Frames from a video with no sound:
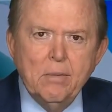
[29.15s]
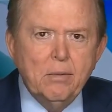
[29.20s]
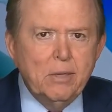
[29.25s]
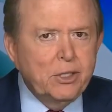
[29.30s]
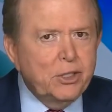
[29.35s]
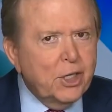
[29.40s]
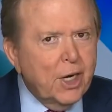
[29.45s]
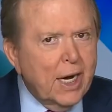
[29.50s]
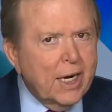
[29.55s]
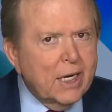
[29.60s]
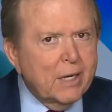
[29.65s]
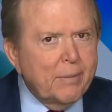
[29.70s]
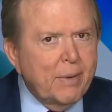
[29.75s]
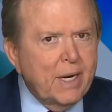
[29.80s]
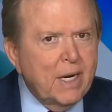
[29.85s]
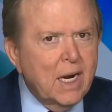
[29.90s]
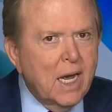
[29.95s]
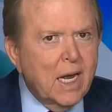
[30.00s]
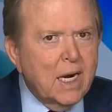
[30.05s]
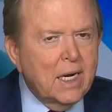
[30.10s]
But China
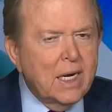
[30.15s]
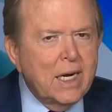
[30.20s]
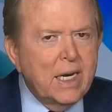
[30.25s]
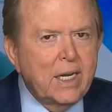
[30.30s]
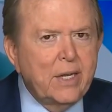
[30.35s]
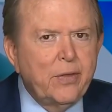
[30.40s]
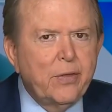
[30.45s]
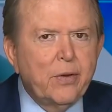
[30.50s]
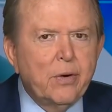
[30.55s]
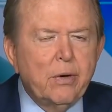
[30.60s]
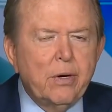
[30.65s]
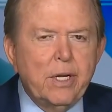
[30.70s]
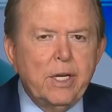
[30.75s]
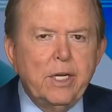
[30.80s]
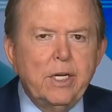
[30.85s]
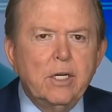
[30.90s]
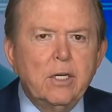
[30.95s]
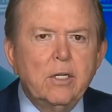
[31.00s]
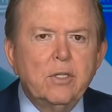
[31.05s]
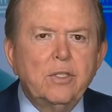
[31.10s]
may not need 30
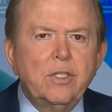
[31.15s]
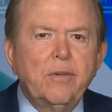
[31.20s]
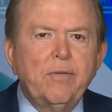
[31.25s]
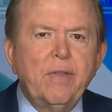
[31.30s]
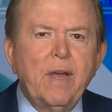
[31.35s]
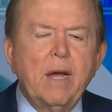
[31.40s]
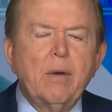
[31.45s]
years if